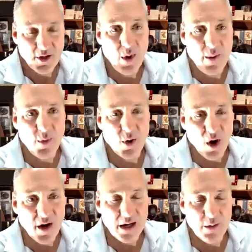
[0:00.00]
so when we're
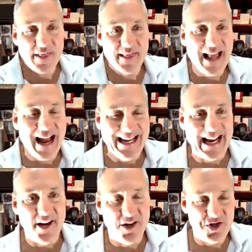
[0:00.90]
working with light
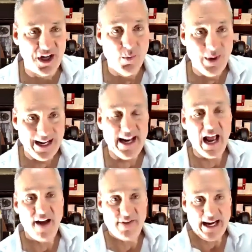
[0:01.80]
energy, we can
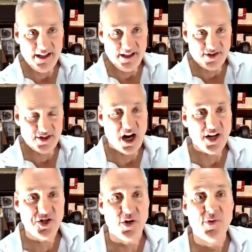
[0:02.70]
have a
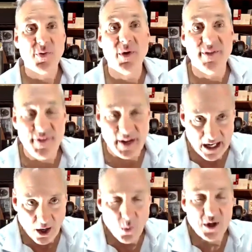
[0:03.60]
discussion through a
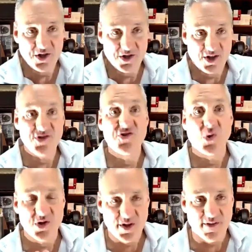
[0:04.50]
video, which is a
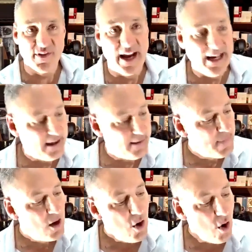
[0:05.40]
source of light,
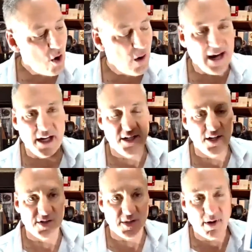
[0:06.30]
or I could
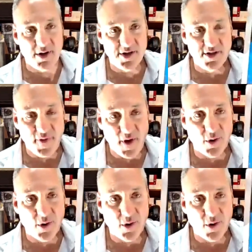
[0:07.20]
use a person's